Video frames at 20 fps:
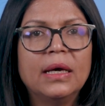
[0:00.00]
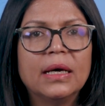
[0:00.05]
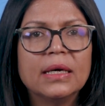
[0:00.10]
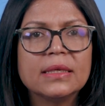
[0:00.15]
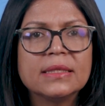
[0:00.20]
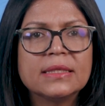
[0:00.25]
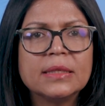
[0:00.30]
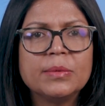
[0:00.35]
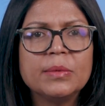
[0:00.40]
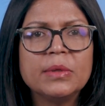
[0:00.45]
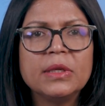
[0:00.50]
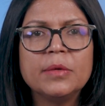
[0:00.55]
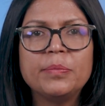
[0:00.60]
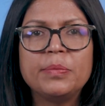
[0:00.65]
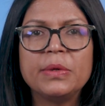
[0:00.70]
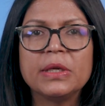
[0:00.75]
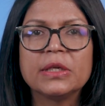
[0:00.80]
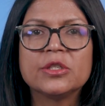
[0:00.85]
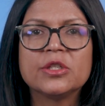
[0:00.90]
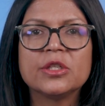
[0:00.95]
A similar
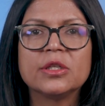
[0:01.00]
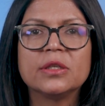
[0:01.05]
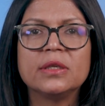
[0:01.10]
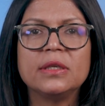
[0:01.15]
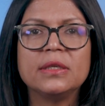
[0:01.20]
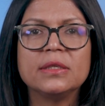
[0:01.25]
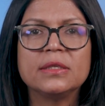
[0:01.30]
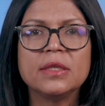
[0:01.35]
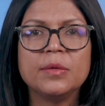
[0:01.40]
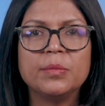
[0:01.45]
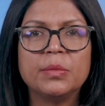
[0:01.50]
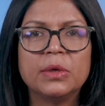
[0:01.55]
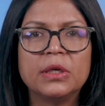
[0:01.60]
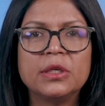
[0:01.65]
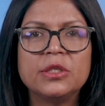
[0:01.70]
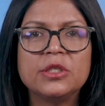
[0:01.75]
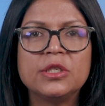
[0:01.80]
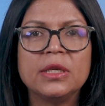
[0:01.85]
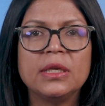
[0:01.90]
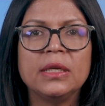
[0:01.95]
picture is
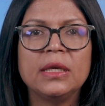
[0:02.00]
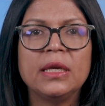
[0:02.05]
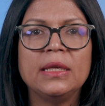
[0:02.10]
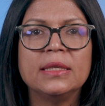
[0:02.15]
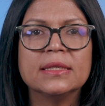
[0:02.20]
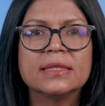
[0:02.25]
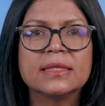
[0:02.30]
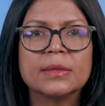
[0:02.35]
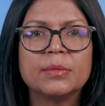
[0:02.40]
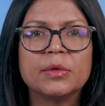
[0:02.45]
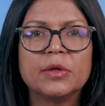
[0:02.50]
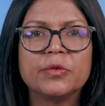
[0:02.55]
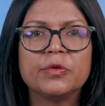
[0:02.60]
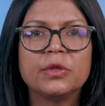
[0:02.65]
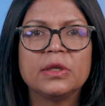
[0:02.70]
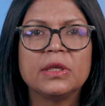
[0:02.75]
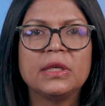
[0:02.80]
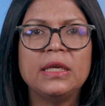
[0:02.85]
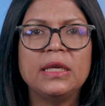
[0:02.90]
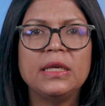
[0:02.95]
emerging in some of
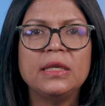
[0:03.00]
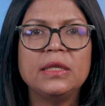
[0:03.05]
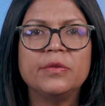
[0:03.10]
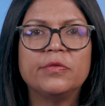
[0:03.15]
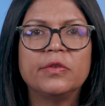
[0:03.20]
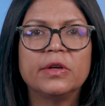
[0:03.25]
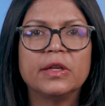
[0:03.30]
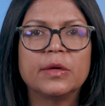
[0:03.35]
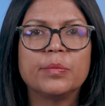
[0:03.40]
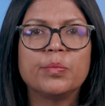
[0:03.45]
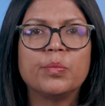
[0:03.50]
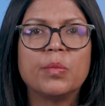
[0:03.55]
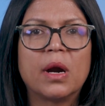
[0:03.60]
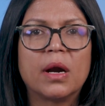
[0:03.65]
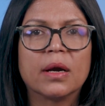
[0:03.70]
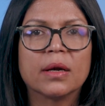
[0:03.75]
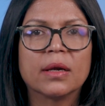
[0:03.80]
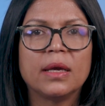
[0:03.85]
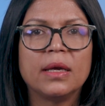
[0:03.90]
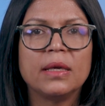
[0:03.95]
the key developed
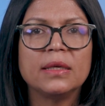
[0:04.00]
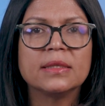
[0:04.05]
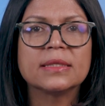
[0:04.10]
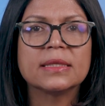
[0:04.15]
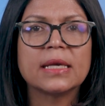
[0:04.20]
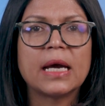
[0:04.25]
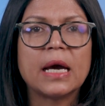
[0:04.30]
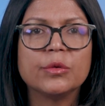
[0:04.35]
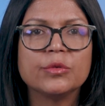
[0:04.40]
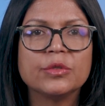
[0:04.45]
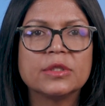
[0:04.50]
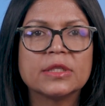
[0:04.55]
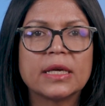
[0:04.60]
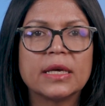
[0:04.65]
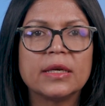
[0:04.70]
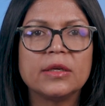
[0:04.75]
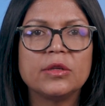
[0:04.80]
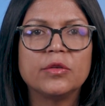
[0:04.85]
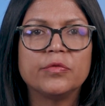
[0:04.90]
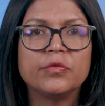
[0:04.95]
markets
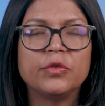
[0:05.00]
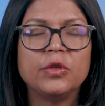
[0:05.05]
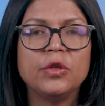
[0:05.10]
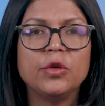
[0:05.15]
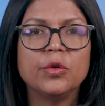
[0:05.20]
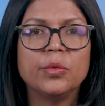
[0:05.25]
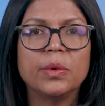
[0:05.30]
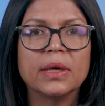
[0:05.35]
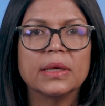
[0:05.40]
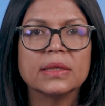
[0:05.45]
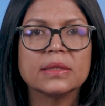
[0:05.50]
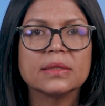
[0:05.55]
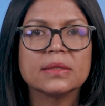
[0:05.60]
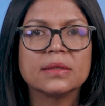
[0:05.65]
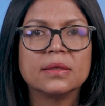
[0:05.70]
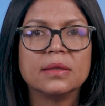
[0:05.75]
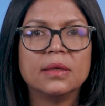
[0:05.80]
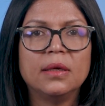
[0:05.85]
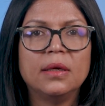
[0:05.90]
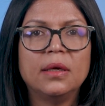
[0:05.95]
outside of the US.